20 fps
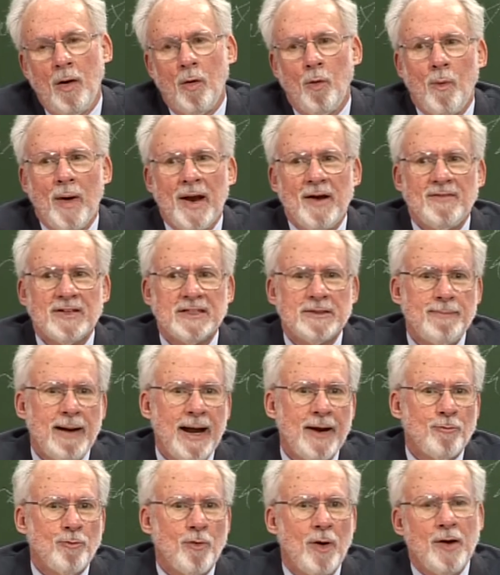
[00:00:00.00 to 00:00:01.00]
Uh, one of us
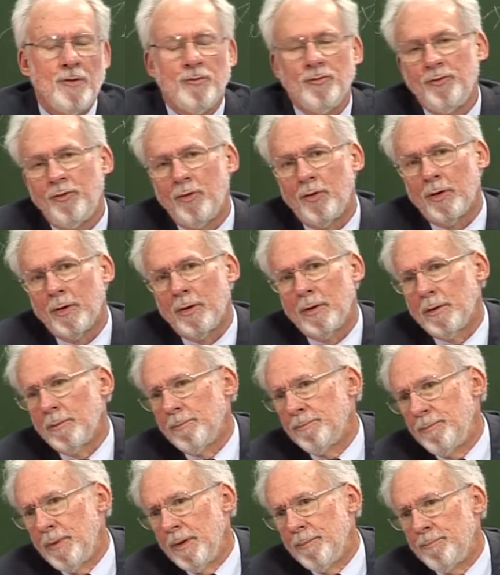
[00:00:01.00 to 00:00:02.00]
might run for
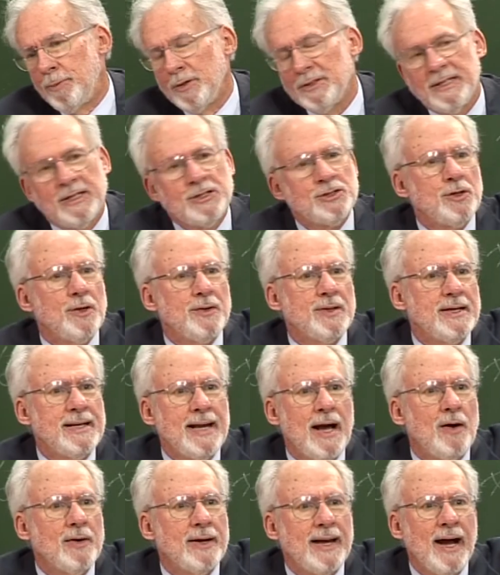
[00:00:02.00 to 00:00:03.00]
a position on the
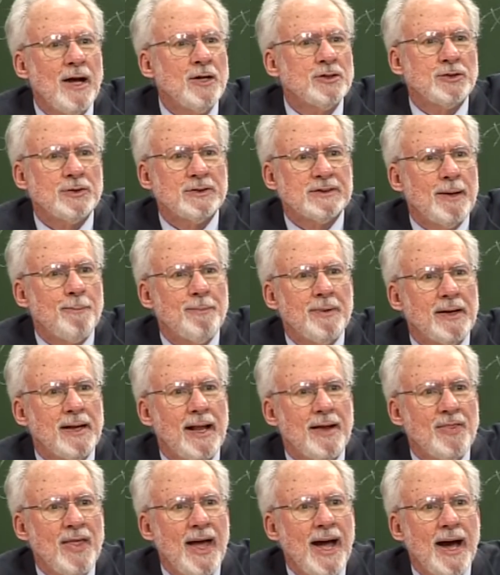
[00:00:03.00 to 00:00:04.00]
town council, something
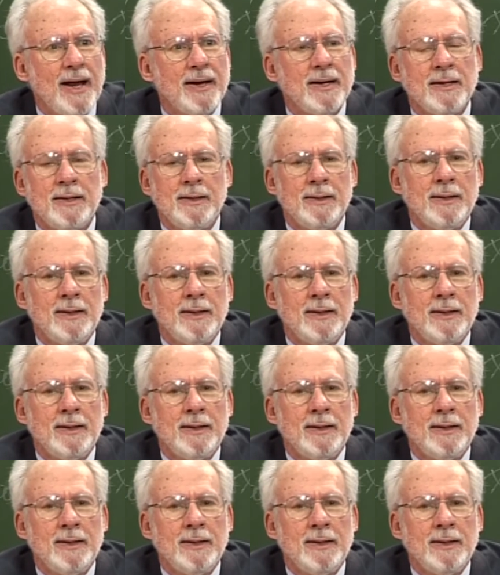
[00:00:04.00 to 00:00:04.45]
like that.